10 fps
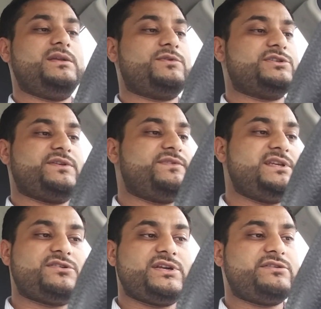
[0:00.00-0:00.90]
because uh, if
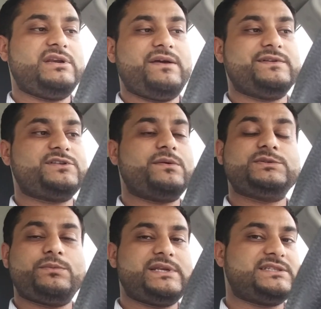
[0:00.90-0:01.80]
these are entry level
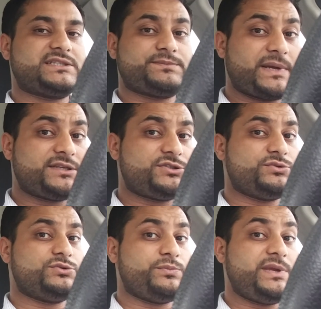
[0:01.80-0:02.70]
jobs, nobody expects
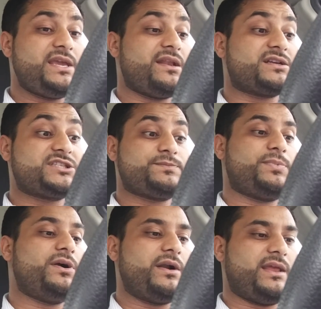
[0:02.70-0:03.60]
you to be an
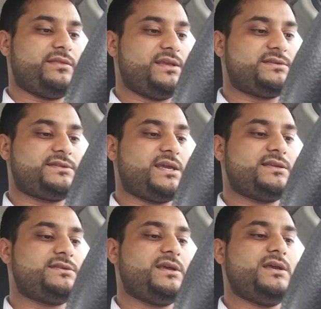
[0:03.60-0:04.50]
expert in these
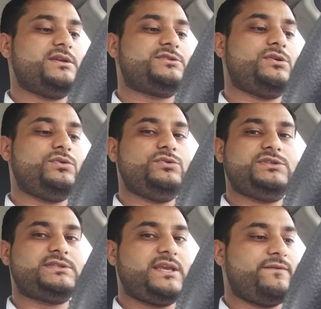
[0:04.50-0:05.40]
things. So you
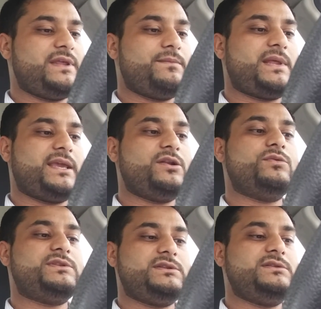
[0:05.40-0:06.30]
just give them like you
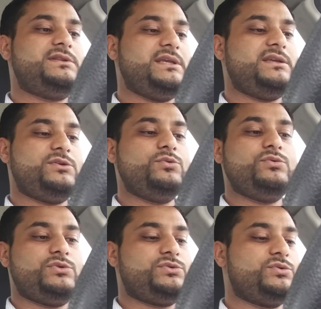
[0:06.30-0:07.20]
know, th-
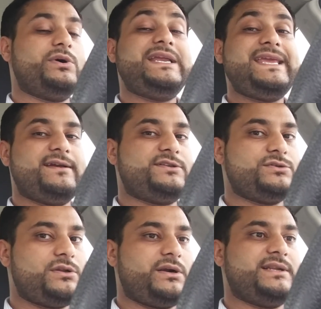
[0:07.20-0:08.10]
you you are eager
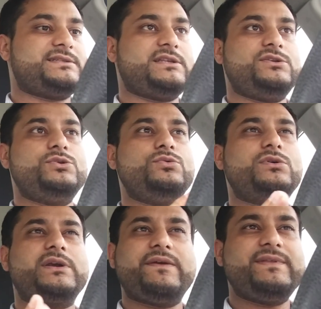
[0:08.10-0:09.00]
to learn this and you
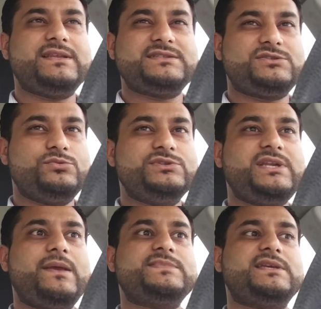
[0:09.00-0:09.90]
are giving these tools
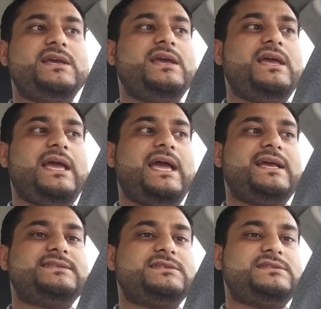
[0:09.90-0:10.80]
names
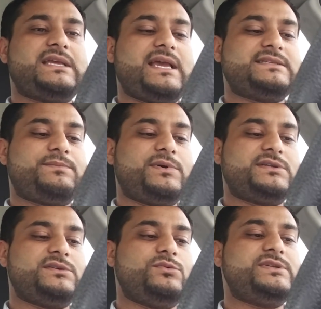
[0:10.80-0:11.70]
as a, as a
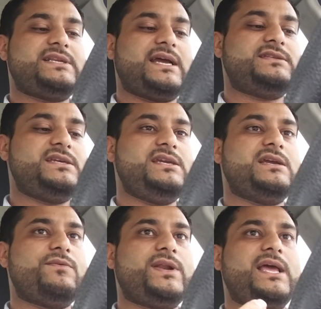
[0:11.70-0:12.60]
person who is in
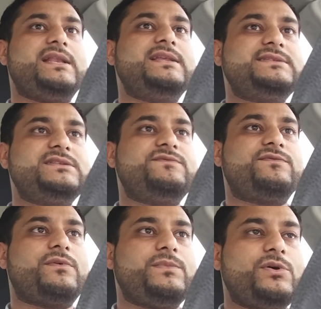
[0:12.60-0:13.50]
IT. When I listen
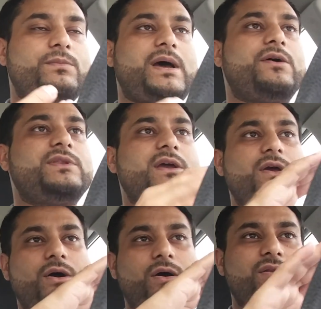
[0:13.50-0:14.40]
from your mouth
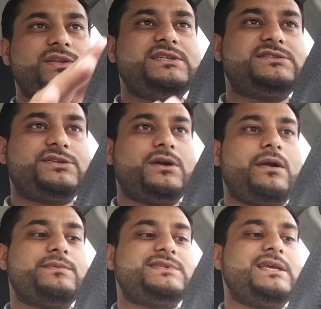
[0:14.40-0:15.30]
all these
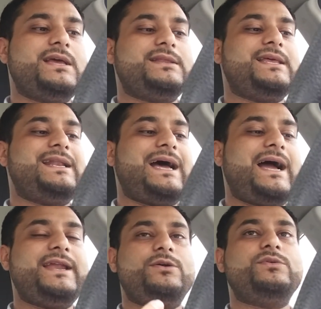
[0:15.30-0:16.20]
terms then
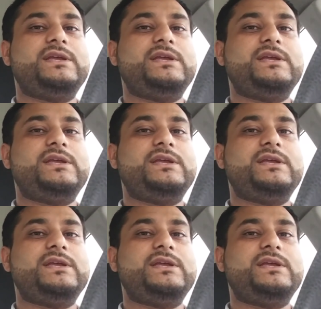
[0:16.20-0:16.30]
I know